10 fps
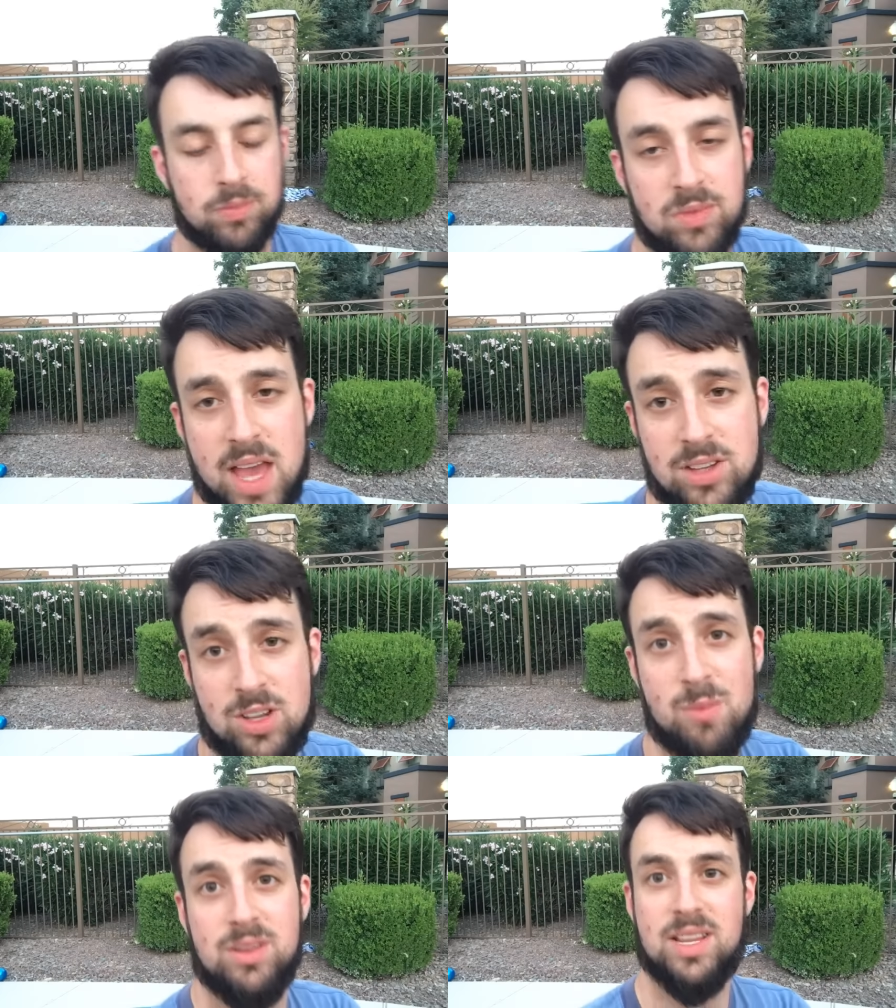Yeah, so
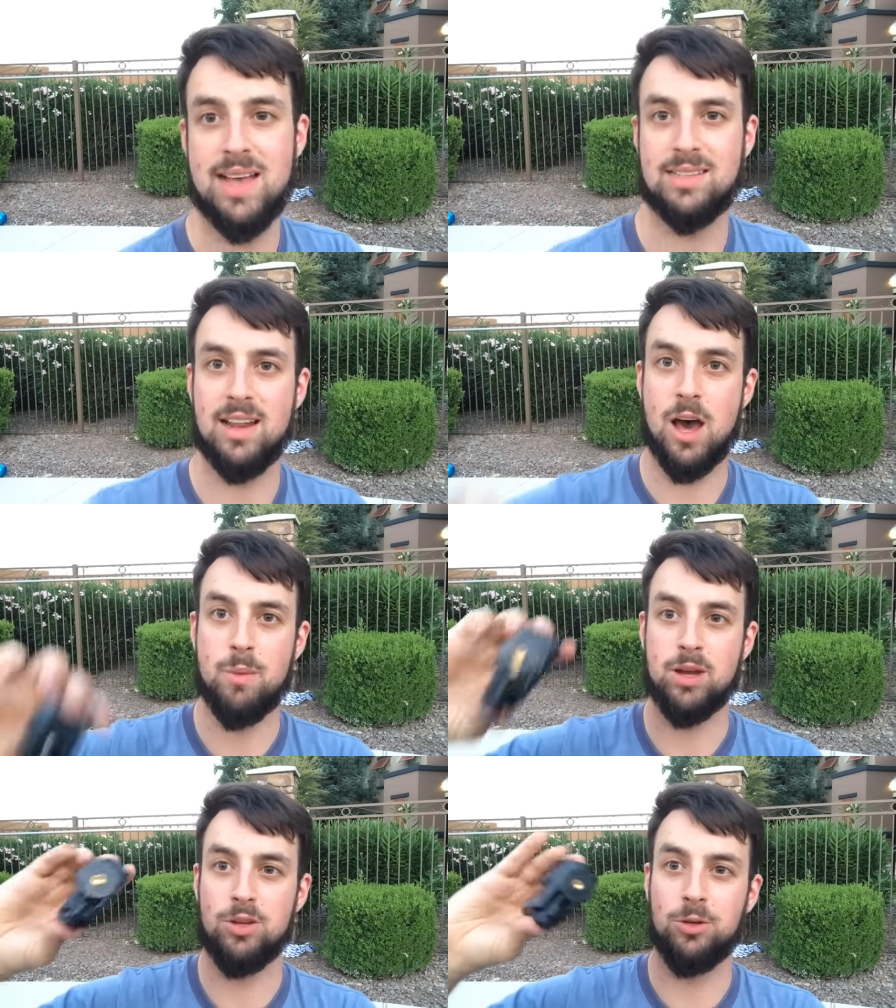I've been testing out
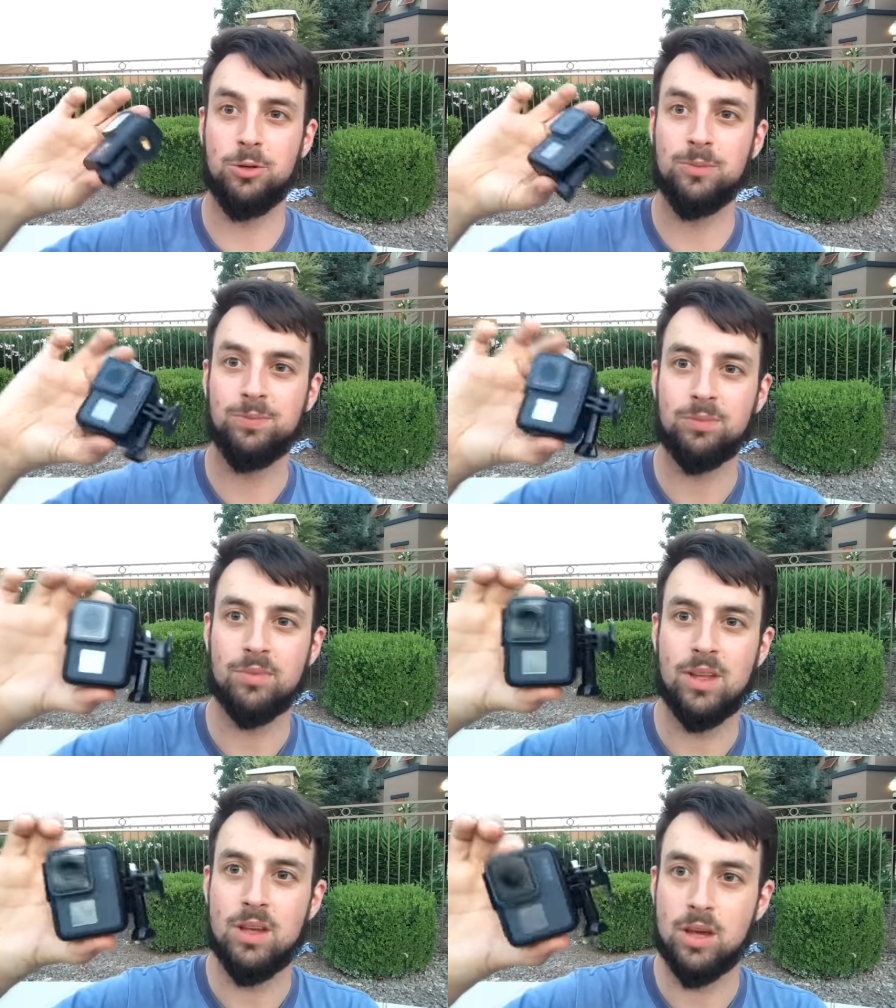my new
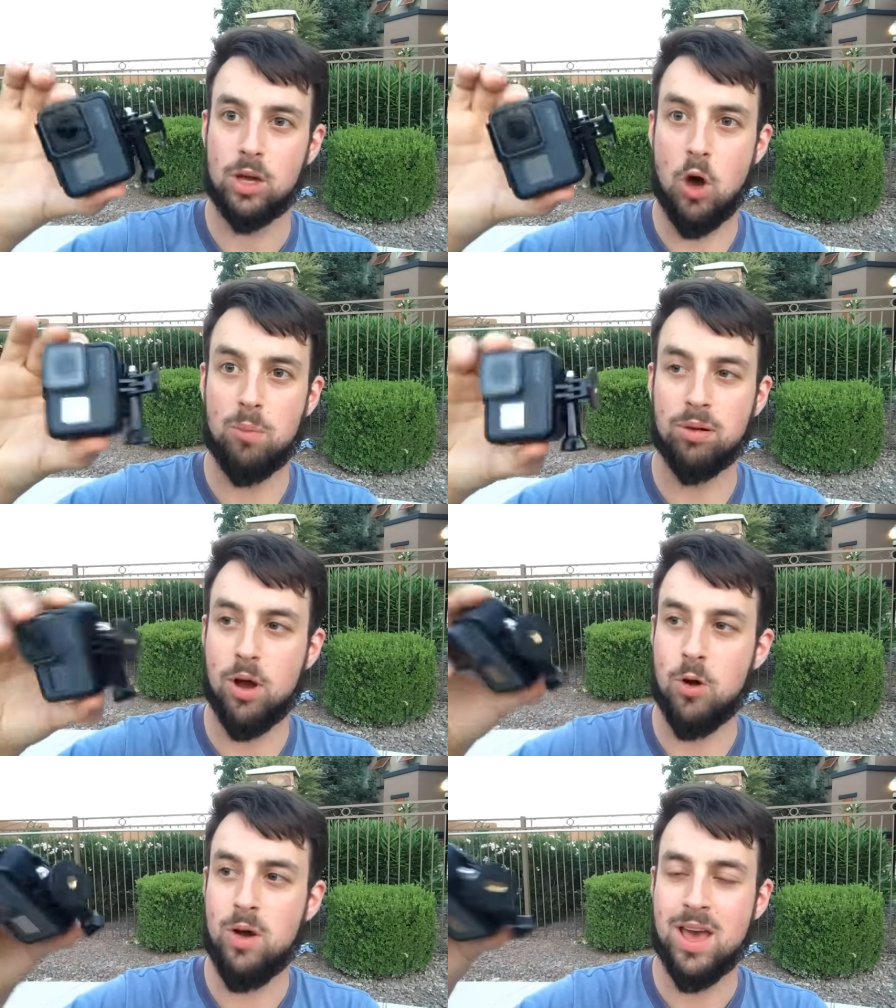
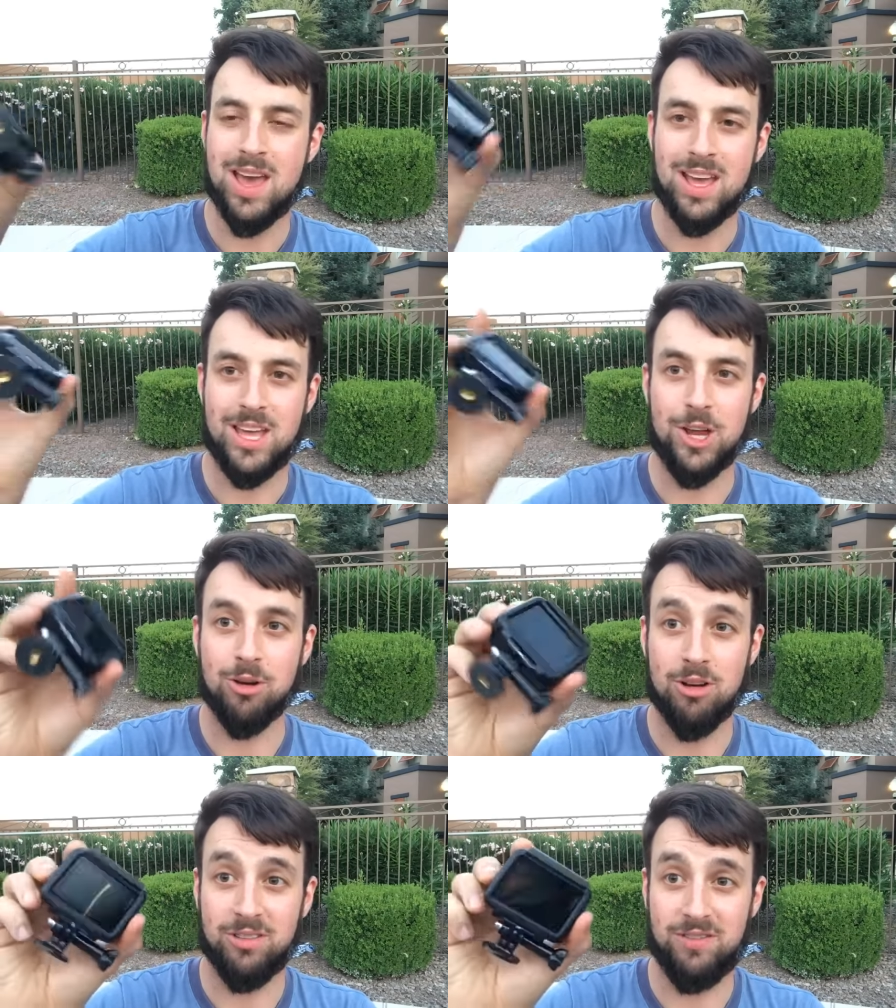GoPro
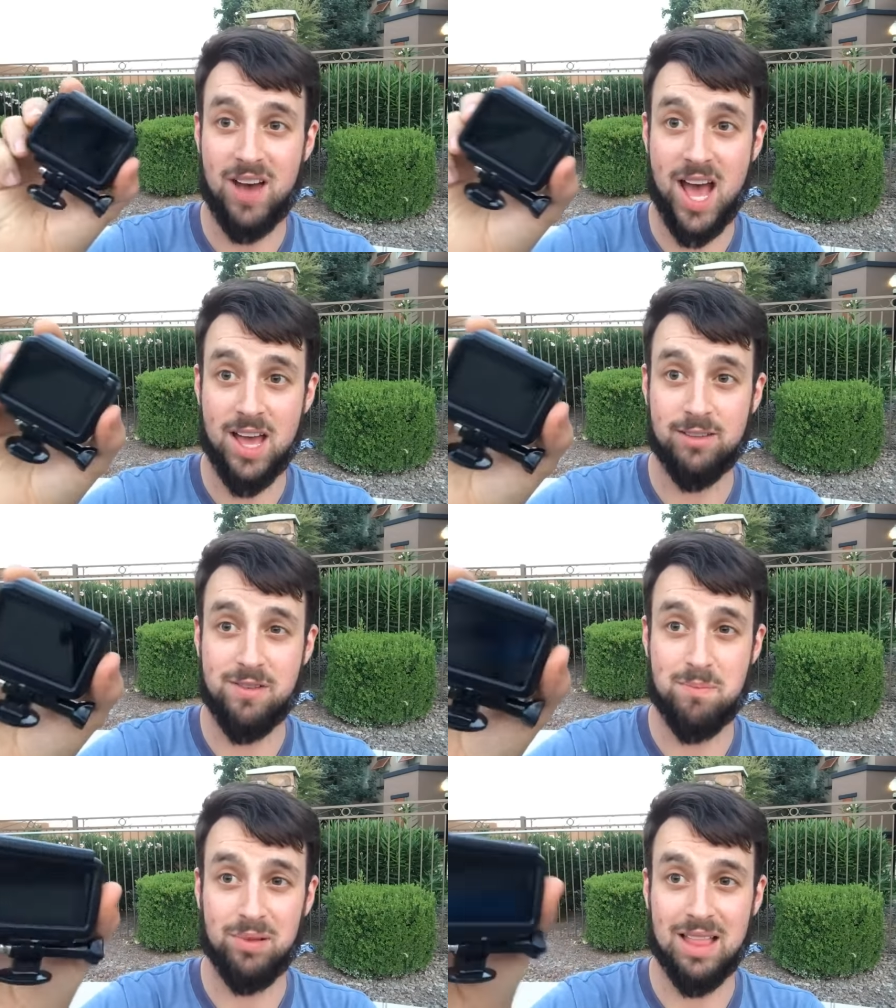Hero
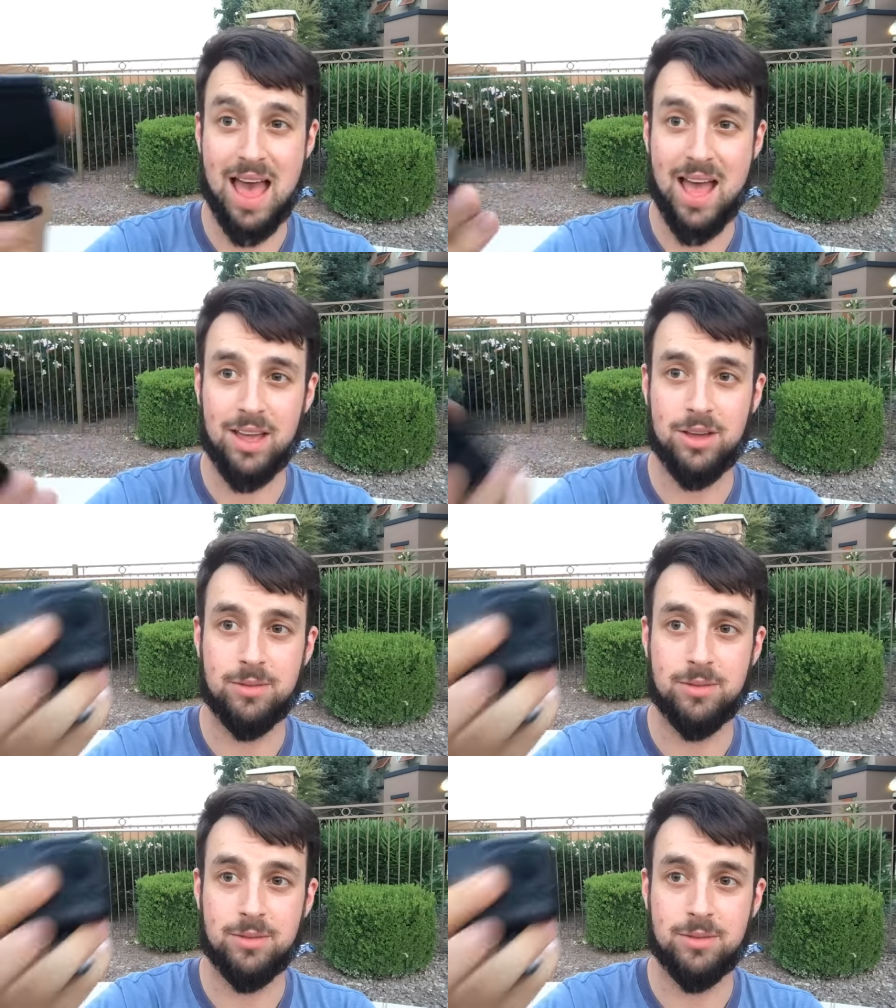5 Black.